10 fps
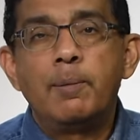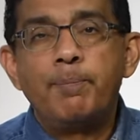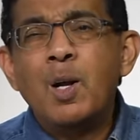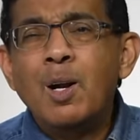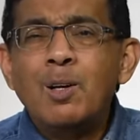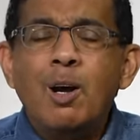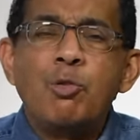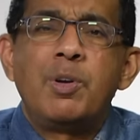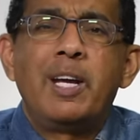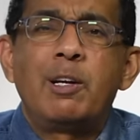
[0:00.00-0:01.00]
not
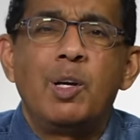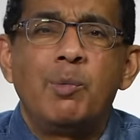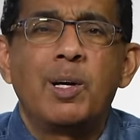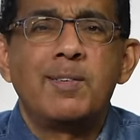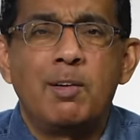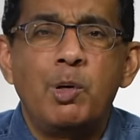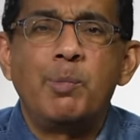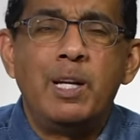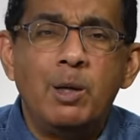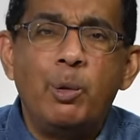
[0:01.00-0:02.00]
contradictory, because
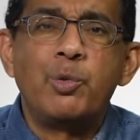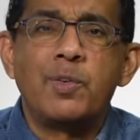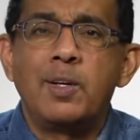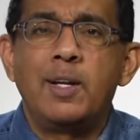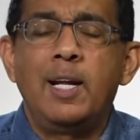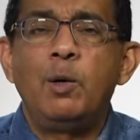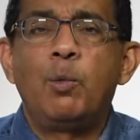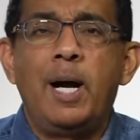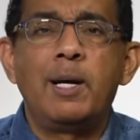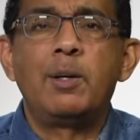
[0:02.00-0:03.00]
everybody knows the Daily
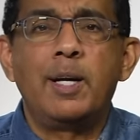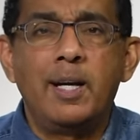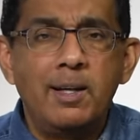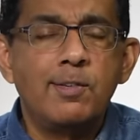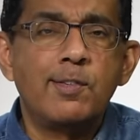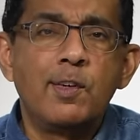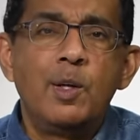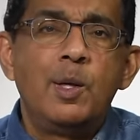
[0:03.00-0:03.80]
Wire is